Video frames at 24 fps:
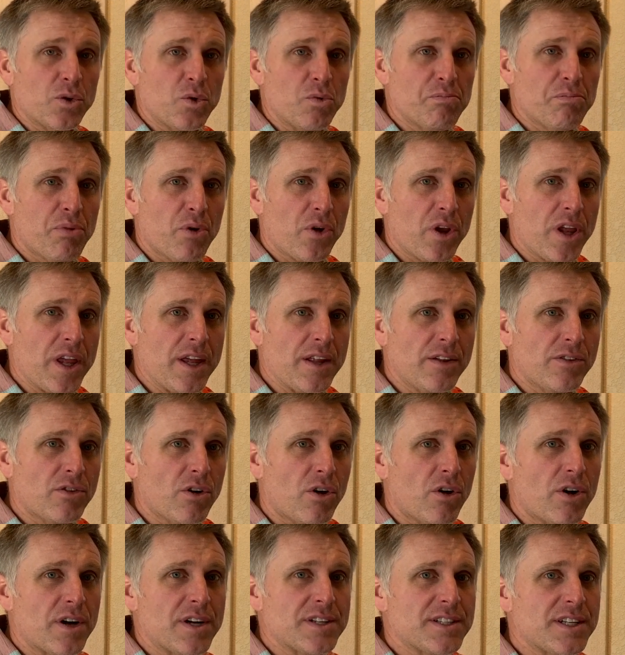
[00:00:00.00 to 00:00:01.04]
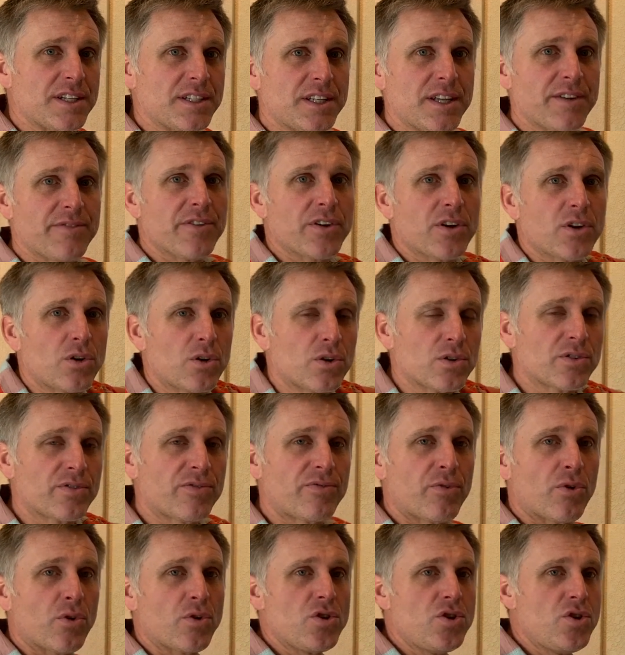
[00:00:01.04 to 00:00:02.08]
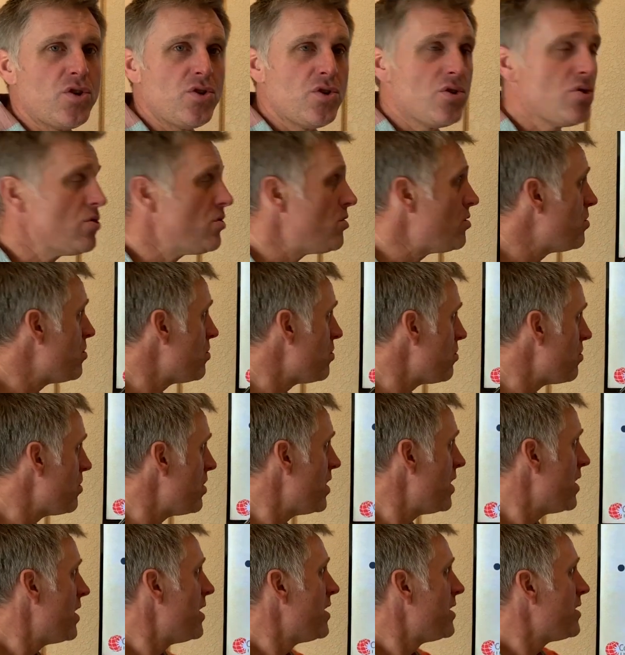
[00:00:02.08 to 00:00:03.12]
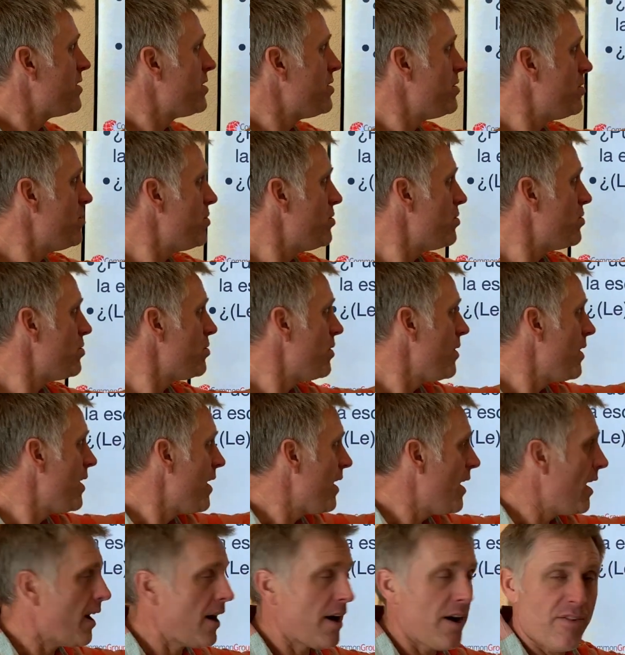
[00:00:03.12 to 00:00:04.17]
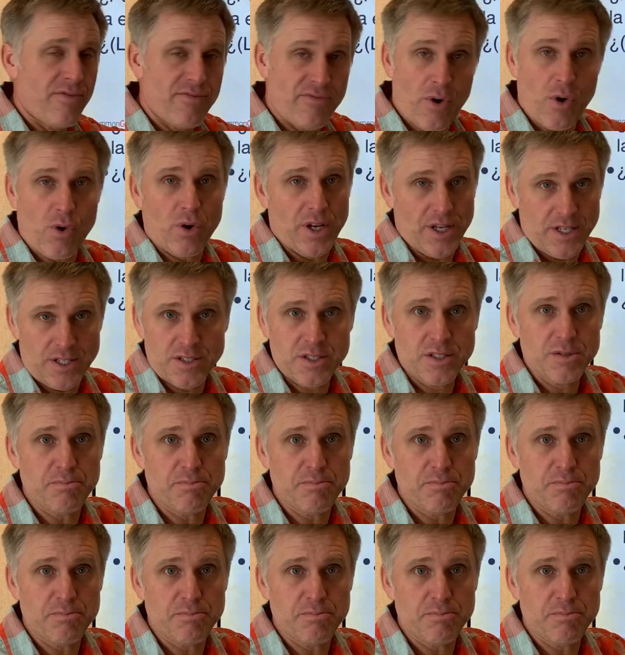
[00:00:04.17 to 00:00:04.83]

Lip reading: un poquito. Is it difficult for you to focus,